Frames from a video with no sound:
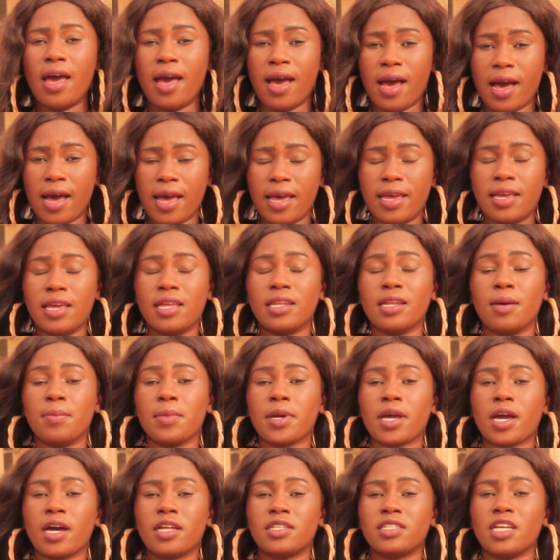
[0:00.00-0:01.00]
I
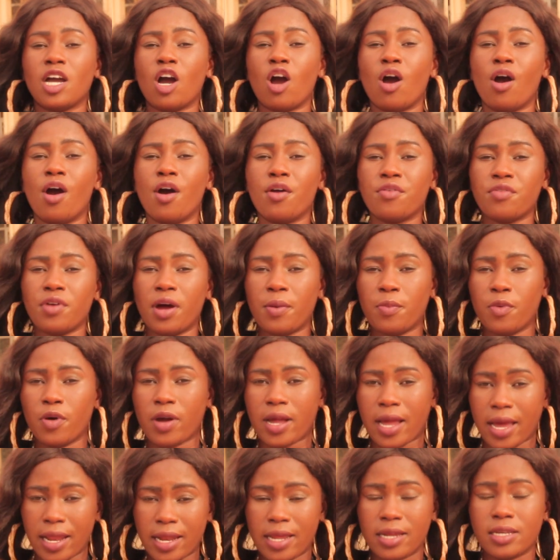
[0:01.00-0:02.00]
Namaka, the Honorable
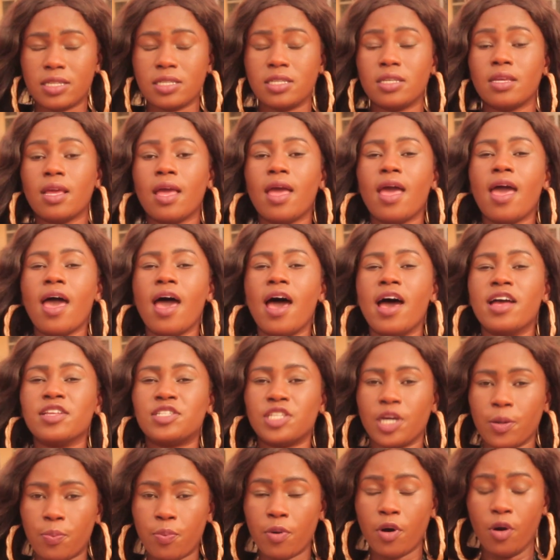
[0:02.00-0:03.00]
Kennedy, a
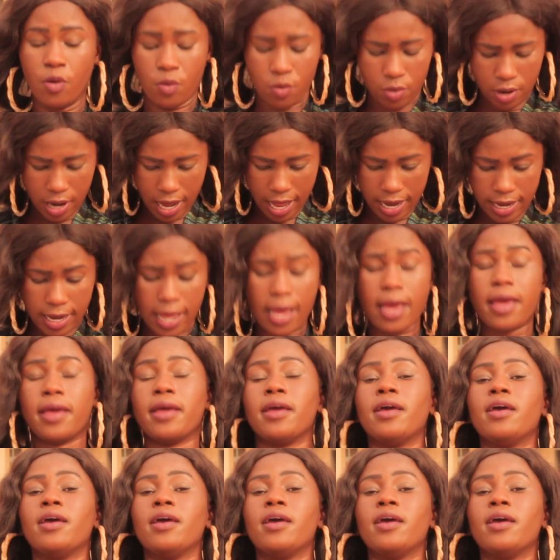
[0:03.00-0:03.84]
Japan, and there.